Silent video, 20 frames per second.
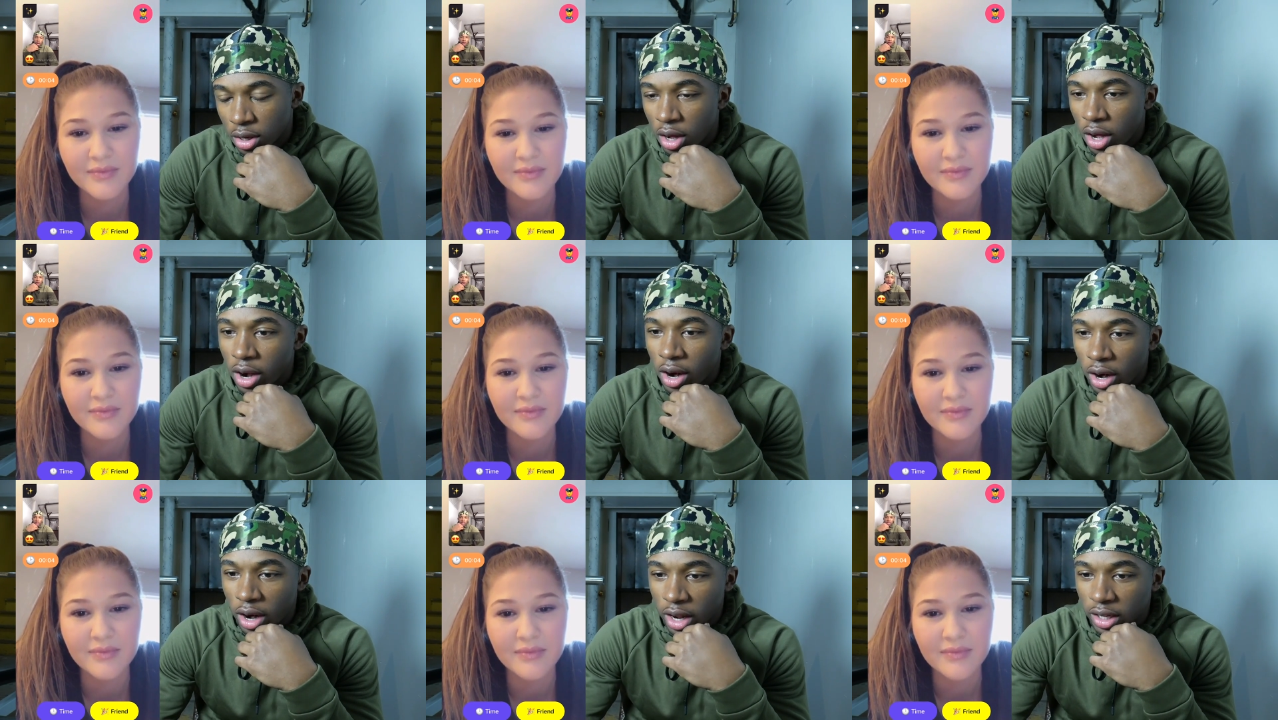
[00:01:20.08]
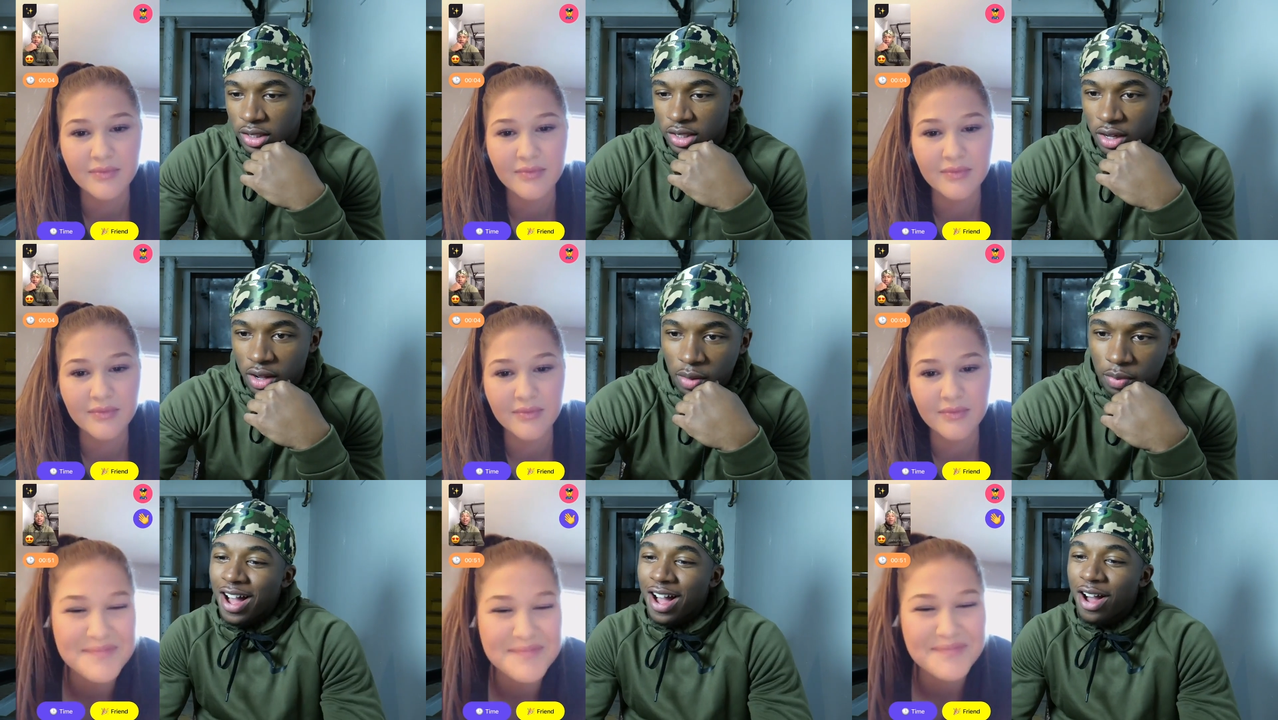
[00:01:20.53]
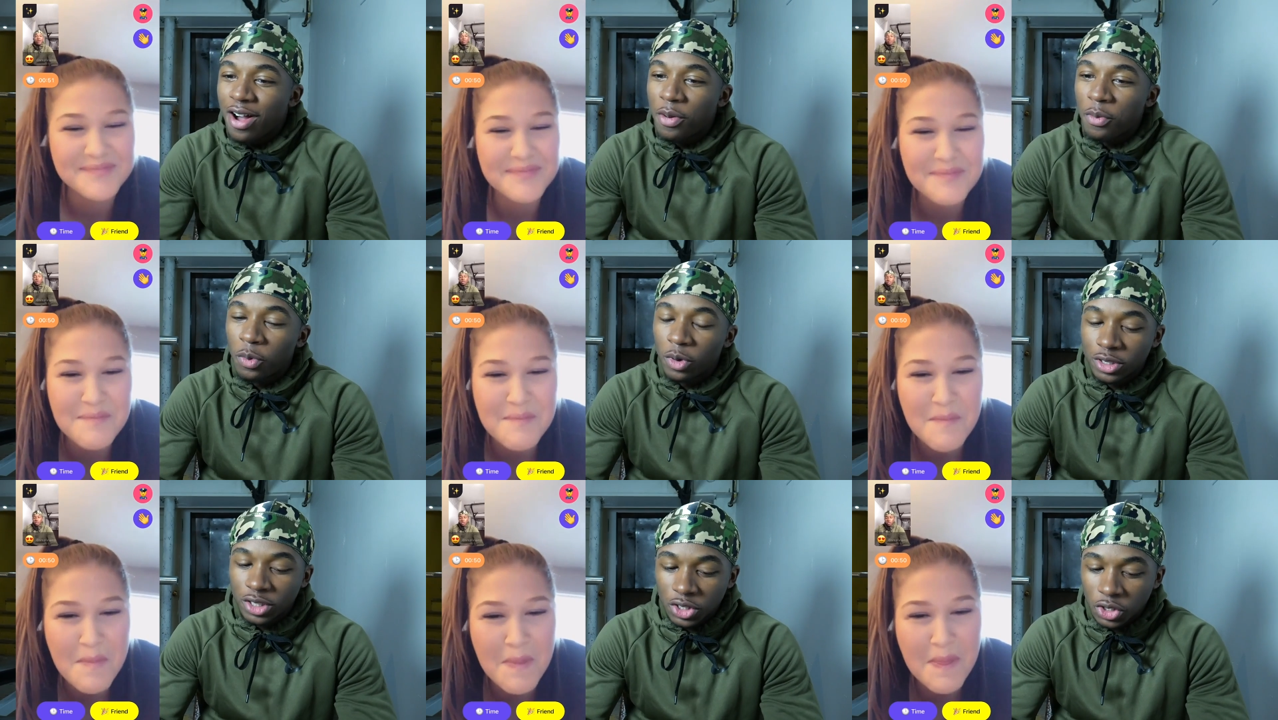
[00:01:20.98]
Speaker 1: All right. At time.
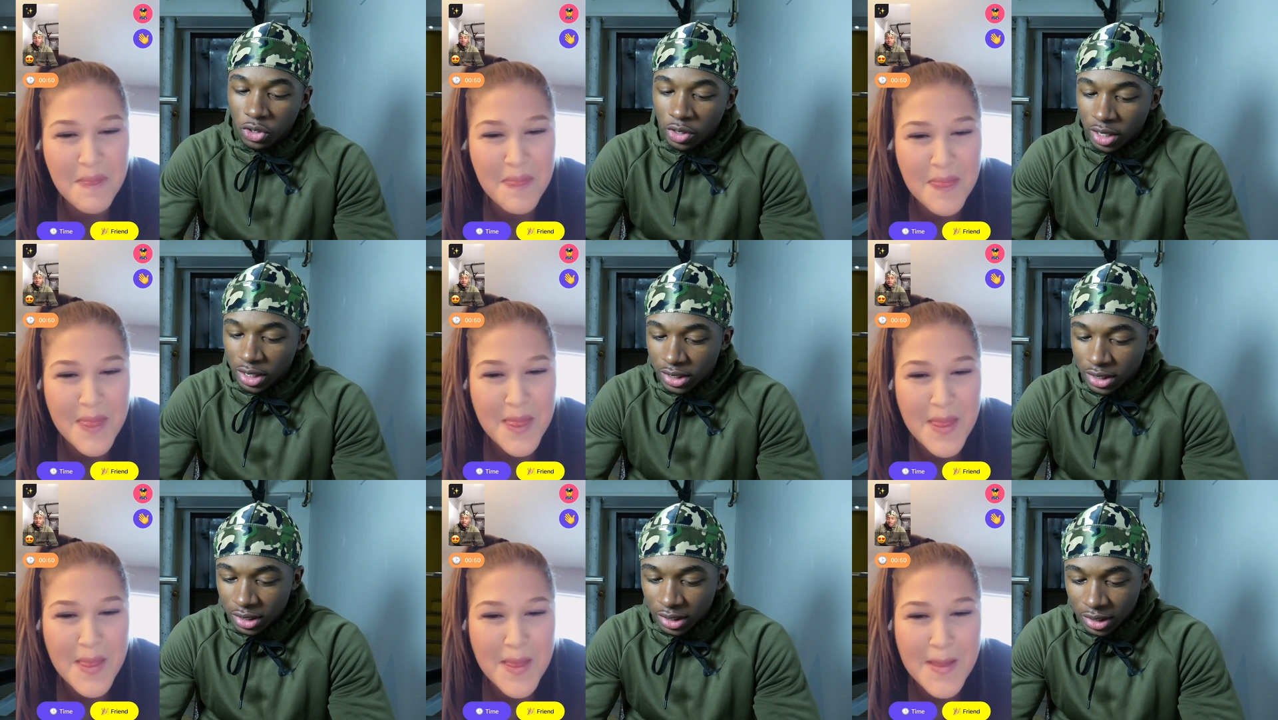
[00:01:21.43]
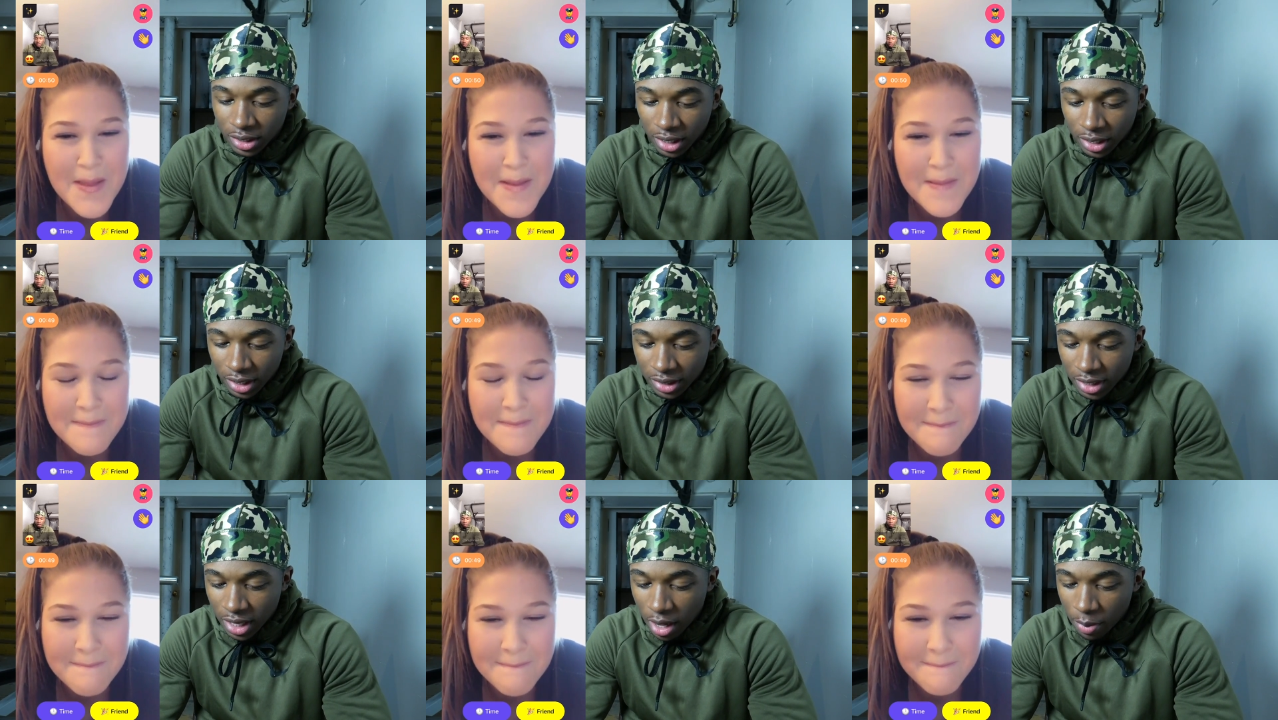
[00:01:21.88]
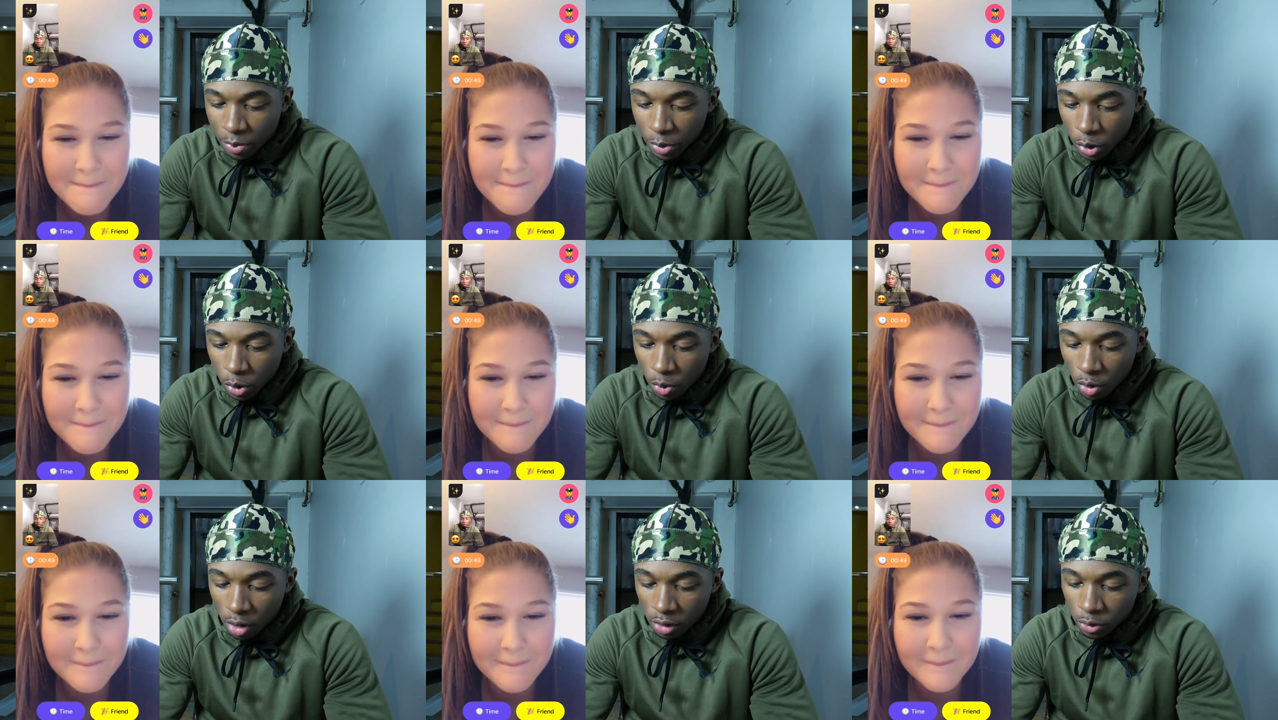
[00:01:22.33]
Um. What's the craziest thing that's happened
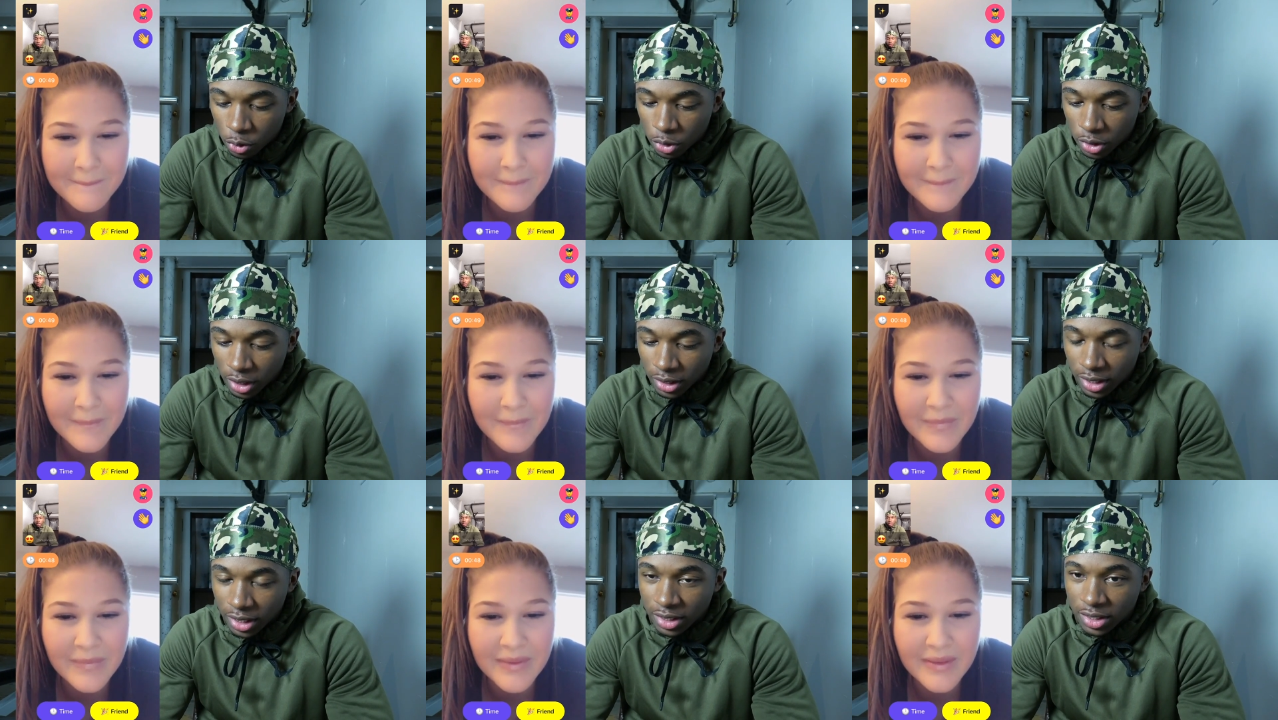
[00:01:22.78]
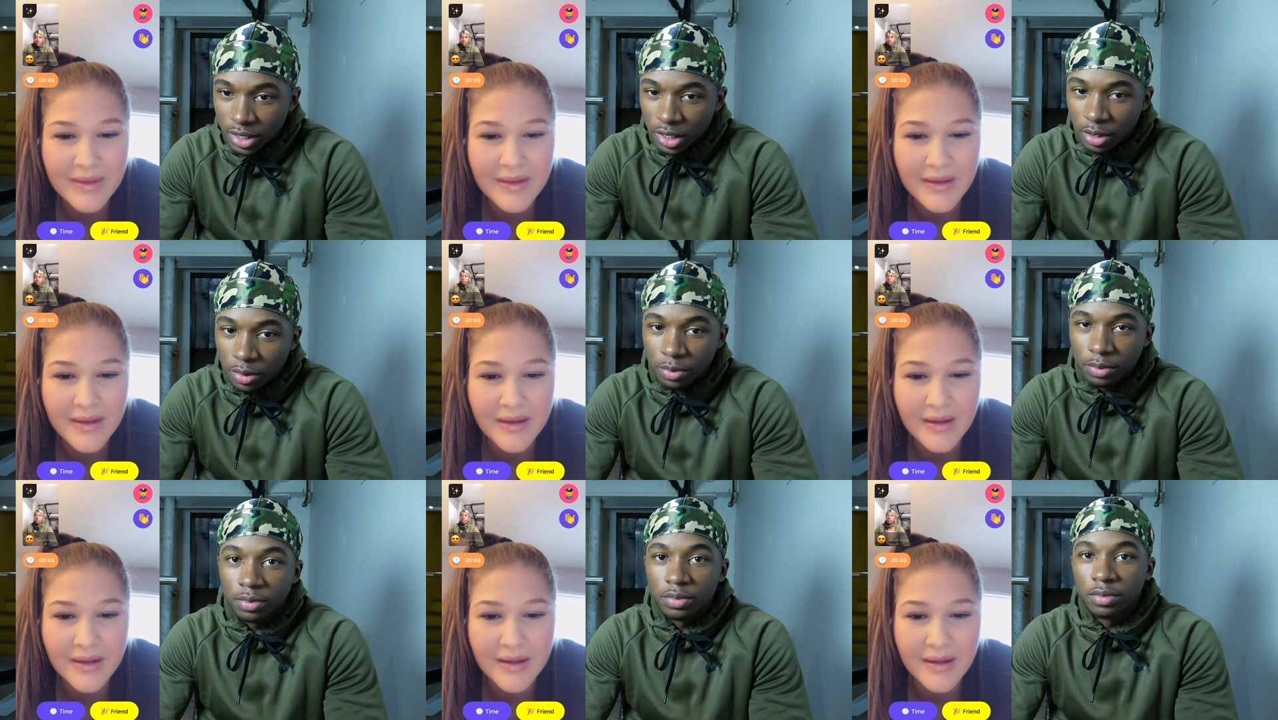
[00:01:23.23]
to you all twenty eighteen?